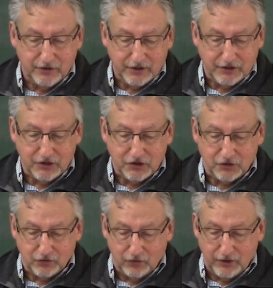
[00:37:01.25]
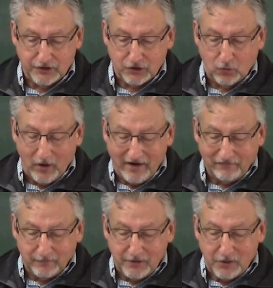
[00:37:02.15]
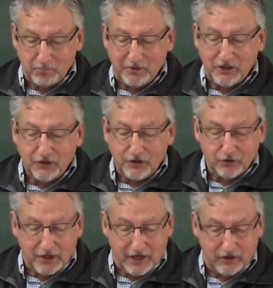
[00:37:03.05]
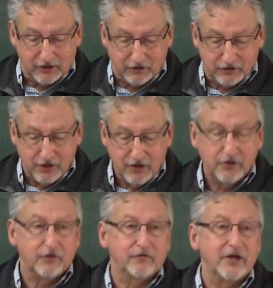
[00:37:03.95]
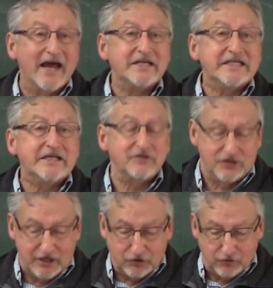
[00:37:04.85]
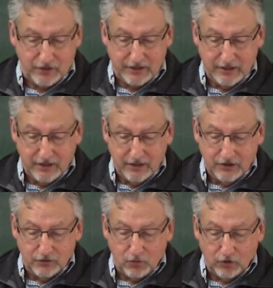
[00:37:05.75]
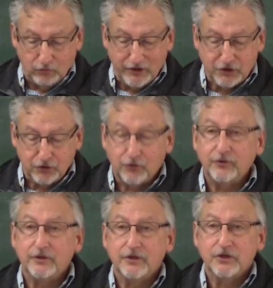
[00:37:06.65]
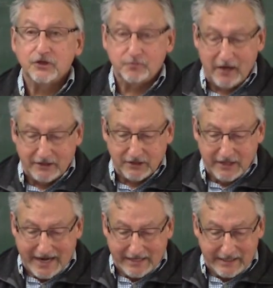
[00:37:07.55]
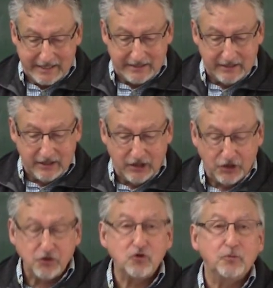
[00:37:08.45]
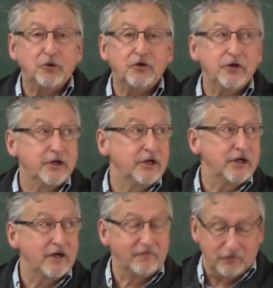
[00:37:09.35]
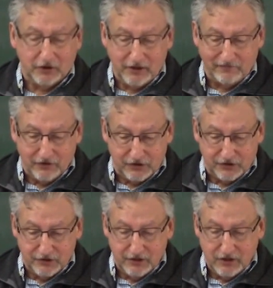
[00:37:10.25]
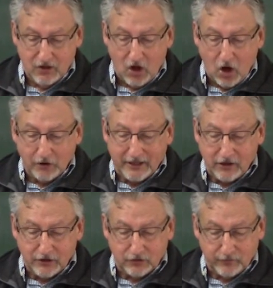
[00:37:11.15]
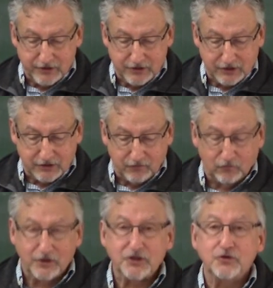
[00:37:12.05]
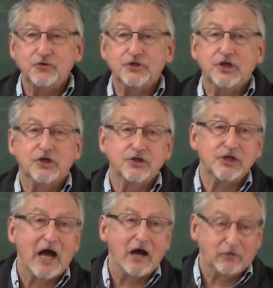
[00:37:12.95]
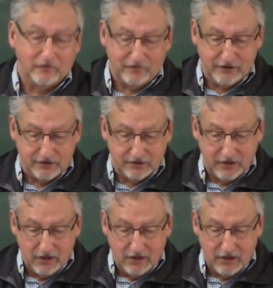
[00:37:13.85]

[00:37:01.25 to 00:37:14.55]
in these stories away from the imperial character of the nineteenth century toward ritual, spontaneity, humor, and forgiveness, all characteristics of reduced geographies.